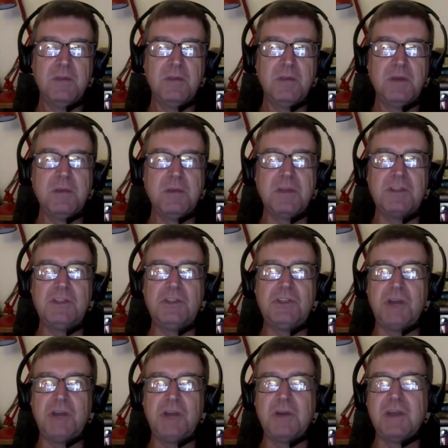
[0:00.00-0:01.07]
pretty much
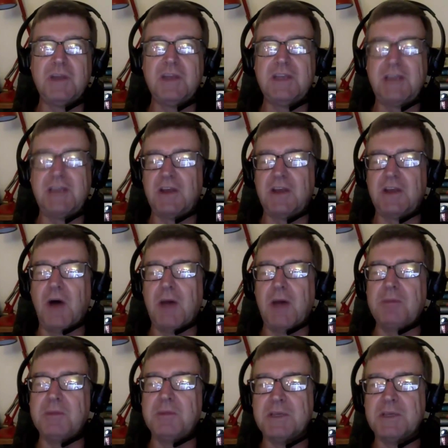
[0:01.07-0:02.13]
generally
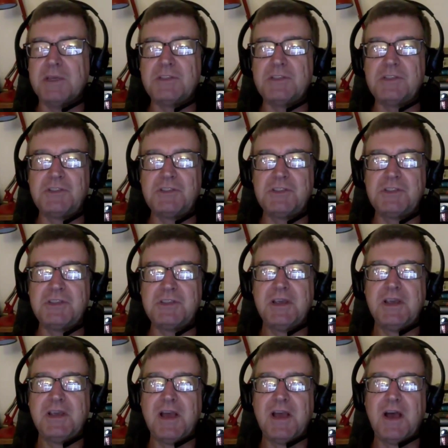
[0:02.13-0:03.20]
techno-optimists,
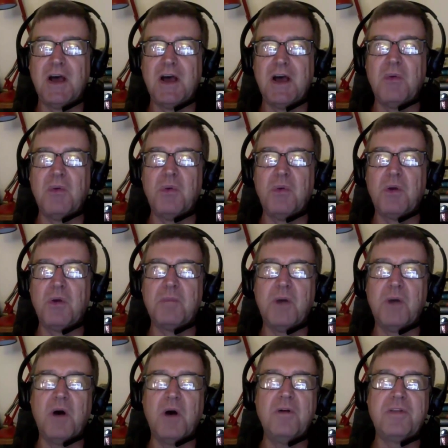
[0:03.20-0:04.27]
we're
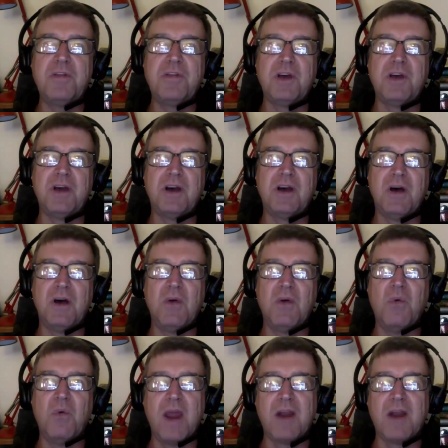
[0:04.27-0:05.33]
both
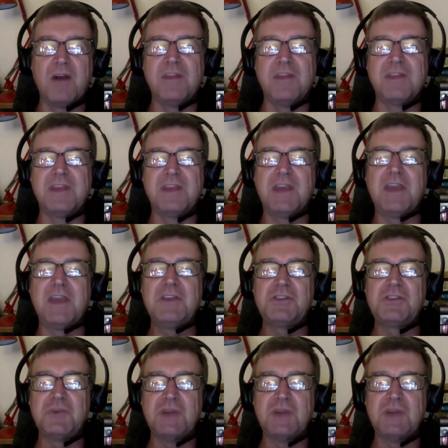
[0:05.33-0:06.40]
aware that the
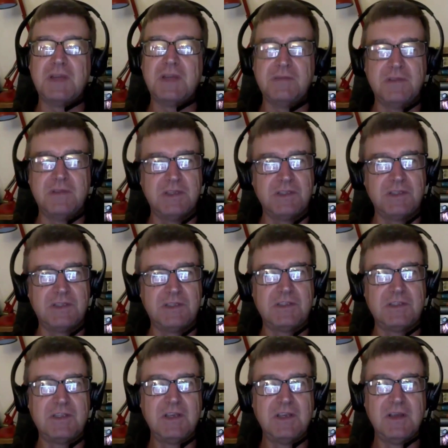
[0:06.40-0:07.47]
history of this
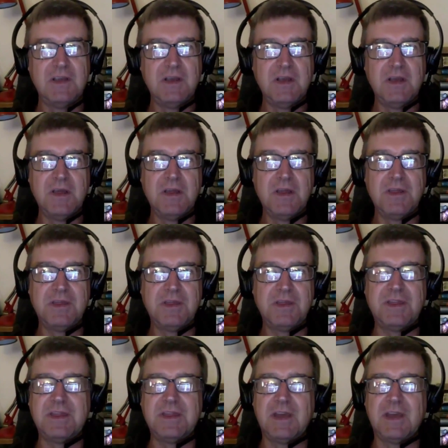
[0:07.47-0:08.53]

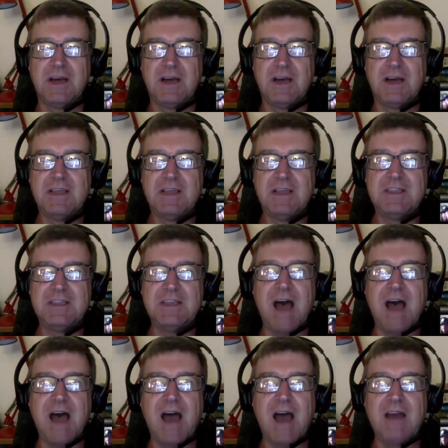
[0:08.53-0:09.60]
it's
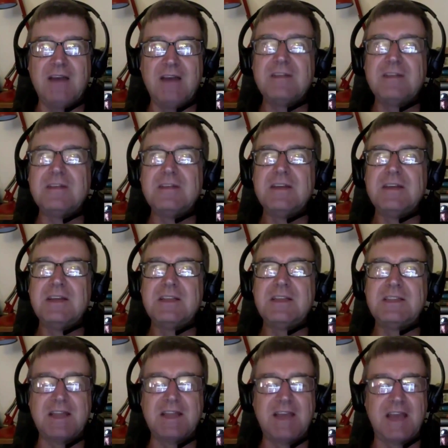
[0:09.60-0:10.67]
not
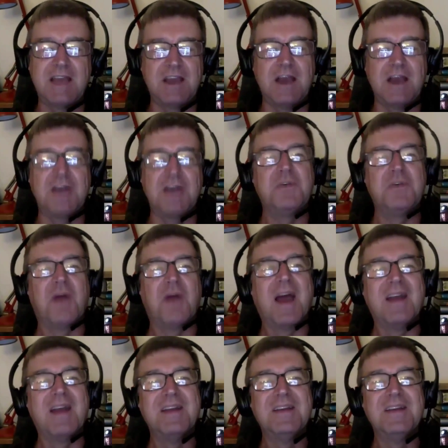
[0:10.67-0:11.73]
that cut and
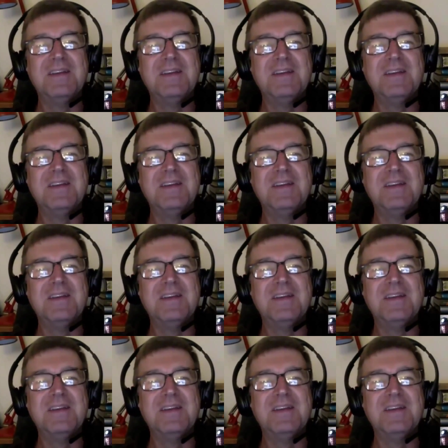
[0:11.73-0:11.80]
dried.